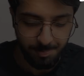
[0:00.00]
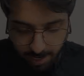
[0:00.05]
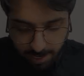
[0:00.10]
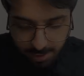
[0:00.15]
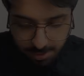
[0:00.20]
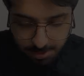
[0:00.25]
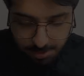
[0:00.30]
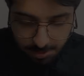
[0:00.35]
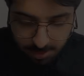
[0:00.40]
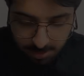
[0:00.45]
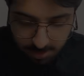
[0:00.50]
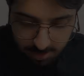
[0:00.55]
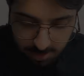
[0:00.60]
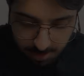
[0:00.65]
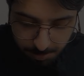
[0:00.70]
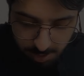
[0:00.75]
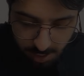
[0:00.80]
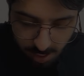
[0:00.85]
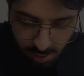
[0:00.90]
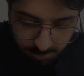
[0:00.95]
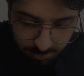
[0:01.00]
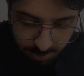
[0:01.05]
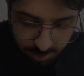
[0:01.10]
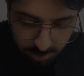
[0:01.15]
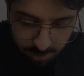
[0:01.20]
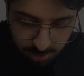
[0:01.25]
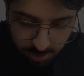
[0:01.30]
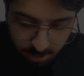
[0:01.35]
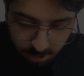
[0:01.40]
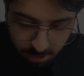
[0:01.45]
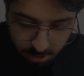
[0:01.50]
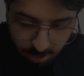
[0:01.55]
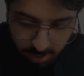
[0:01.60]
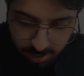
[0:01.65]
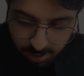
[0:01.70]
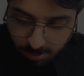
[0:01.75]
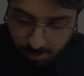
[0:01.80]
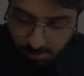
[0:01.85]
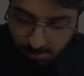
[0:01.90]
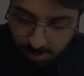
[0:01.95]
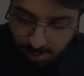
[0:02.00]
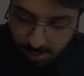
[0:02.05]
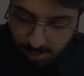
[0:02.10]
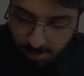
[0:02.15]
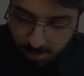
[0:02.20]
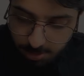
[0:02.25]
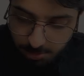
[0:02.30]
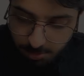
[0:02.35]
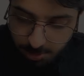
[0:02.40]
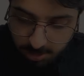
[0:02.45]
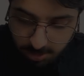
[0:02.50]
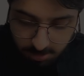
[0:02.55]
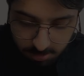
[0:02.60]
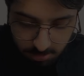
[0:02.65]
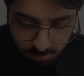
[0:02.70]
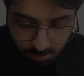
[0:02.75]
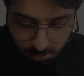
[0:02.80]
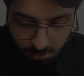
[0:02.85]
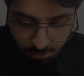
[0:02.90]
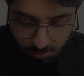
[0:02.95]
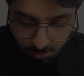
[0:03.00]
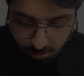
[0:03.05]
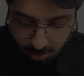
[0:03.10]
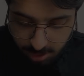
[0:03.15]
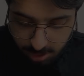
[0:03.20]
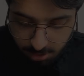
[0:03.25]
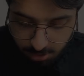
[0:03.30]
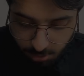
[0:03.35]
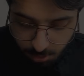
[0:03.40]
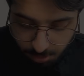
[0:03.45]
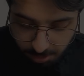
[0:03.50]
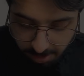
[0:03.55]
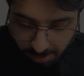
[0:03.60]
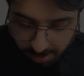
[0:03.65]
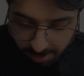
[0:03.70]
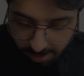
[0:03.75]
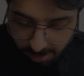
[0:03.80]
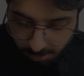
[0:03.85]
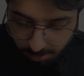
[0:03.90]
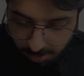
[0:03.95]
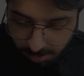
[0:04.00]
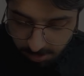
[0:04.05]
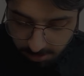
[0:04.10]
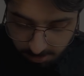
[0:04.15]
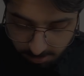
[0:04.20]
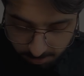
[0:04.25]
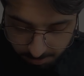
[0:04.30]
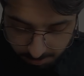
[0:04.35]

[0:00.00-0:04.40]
And as you can see, we have a triangle right here, so we can redraw that out here